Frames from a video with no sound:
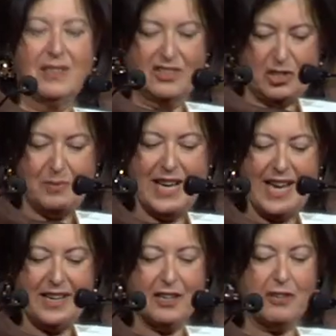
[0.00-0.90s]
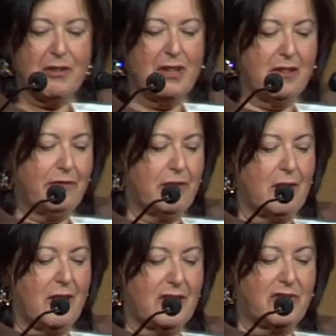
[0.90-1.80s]
She began her career at
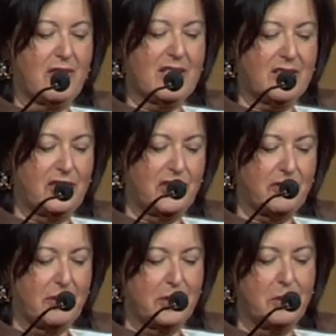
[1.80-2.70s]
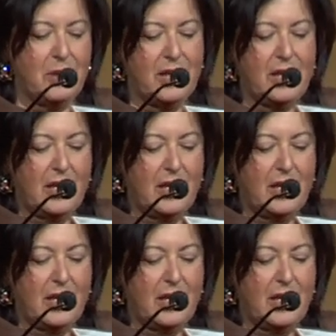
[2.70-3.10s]
Farrar, Straus and Giroux,